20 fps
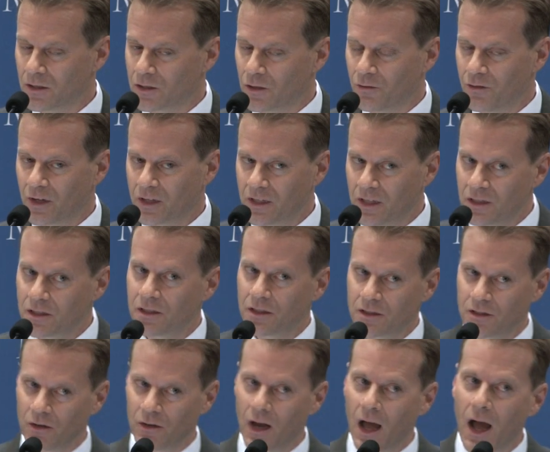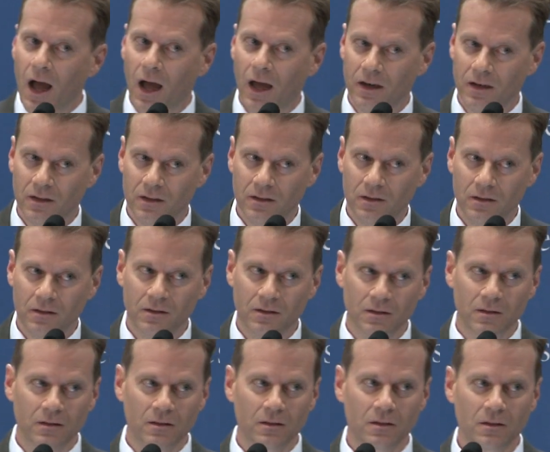So fictitious or not,
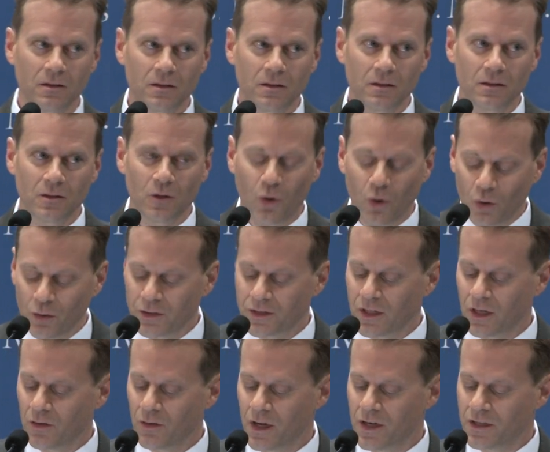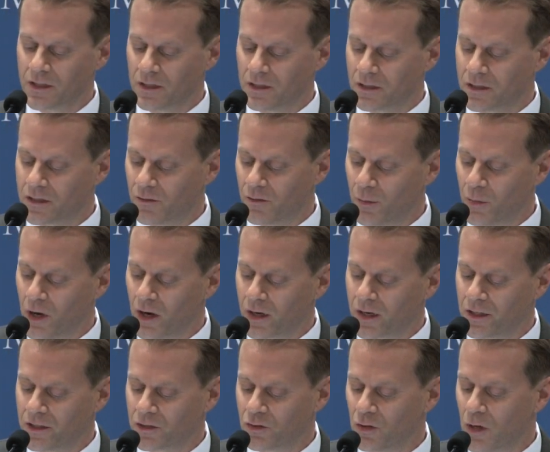whole generations of
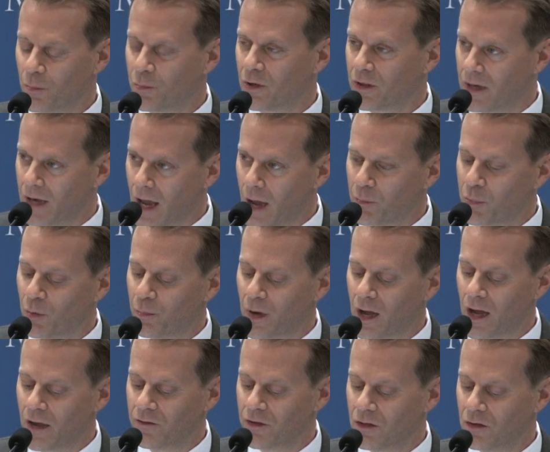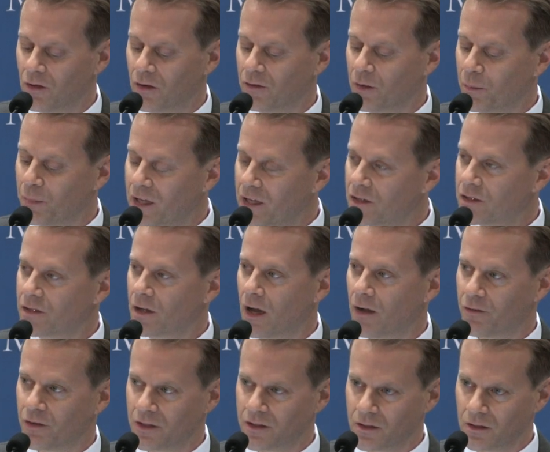Americans grew up with an apple pie view of the peace
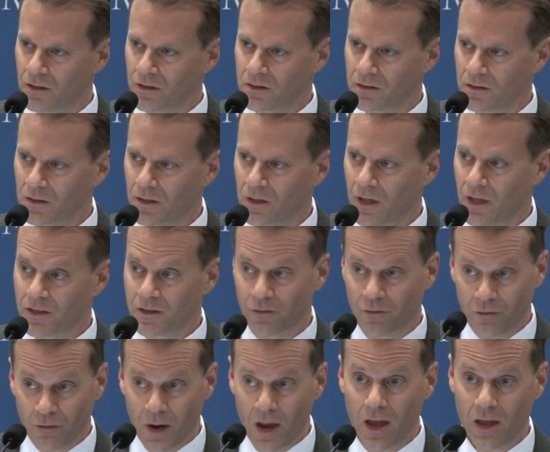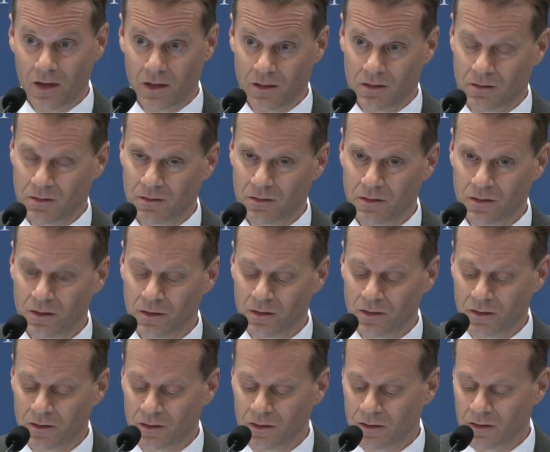officer as a friend,
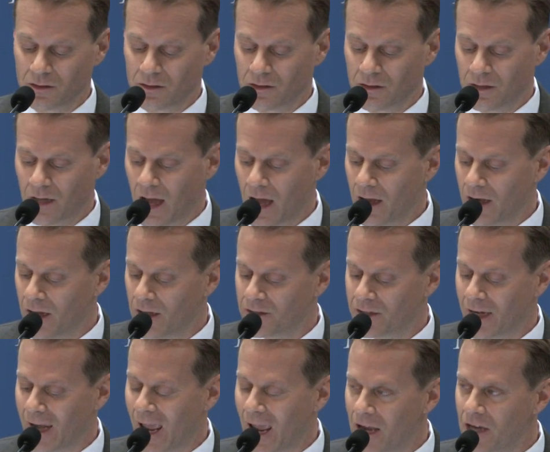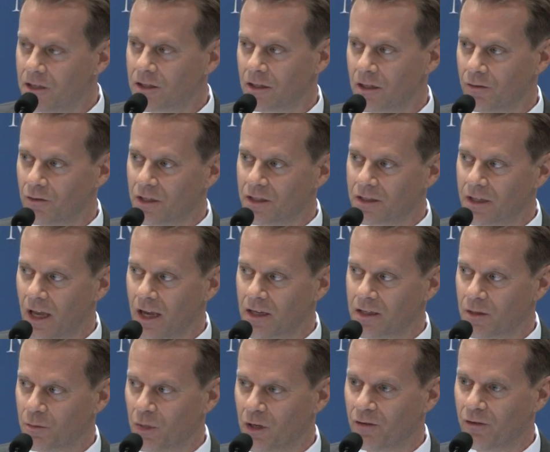not as an agent of the
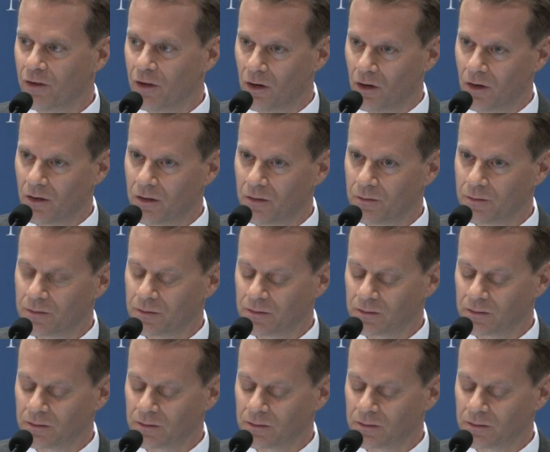state to be feared.